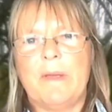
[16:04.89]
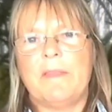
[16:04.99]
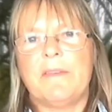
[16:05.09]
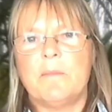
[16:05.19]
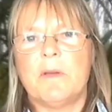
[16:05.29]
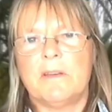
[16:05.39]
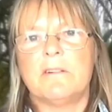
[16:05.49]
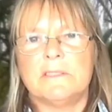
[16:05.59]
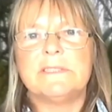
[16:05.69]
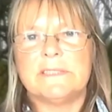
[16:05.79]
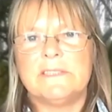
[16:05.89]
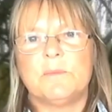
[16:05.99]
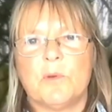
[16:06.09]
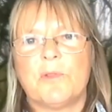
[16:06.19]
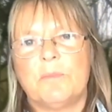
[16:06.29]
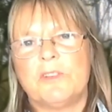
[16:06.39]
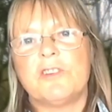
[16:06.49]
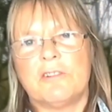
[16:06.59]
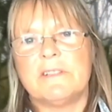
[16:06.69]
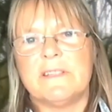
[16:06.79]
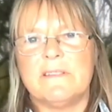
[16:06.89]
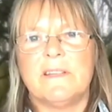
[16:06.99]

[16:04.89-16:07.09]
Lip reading: ethnic minorities more than majorities